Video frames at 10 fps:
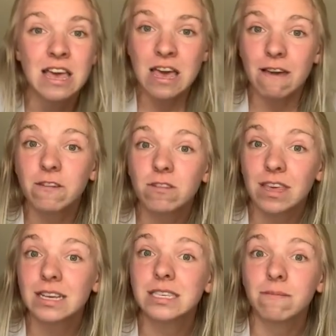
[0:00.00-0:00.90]
If you
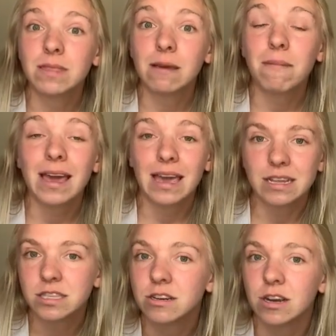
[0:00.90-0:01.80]
think something might
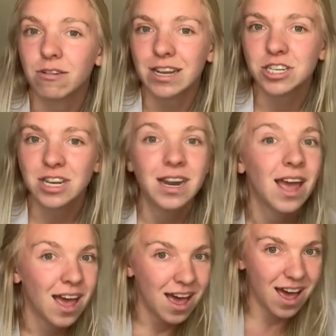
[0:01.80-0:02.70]
answer a question,
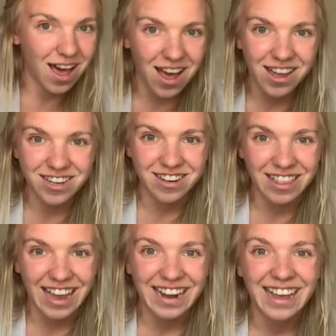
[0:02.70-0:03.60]

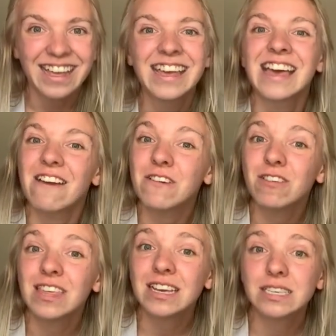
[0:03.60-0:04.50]
underline it. If you
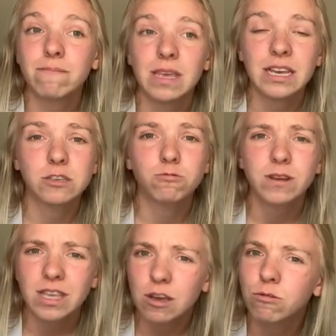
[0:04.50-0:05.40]
think something is
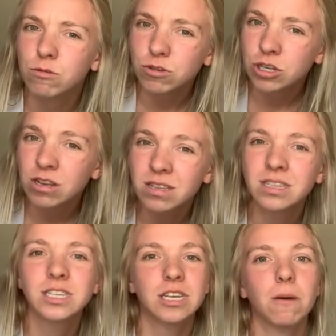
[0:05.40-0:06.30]
really
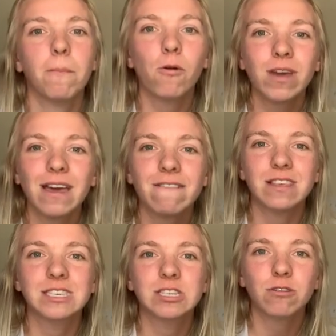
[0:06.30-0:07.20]
crucial to the point of the
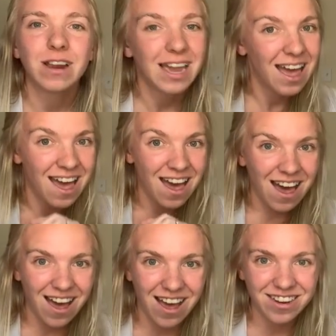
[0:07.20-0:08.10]
story,
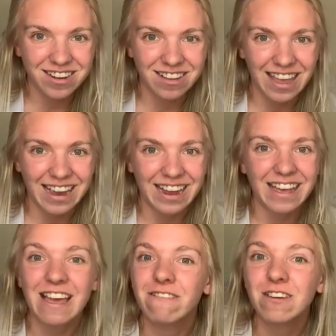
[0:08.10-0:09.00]
underline
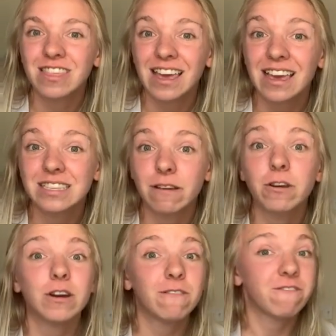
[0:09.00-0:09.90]
it. If you think it's a
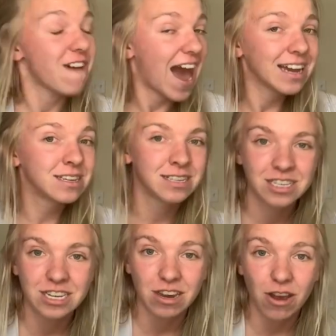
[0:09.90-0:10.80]
good fact
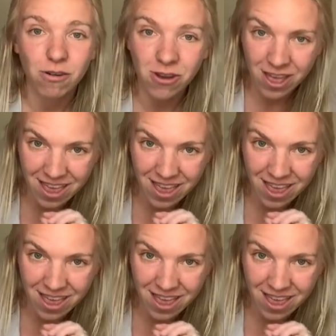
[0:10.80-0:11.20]
to know,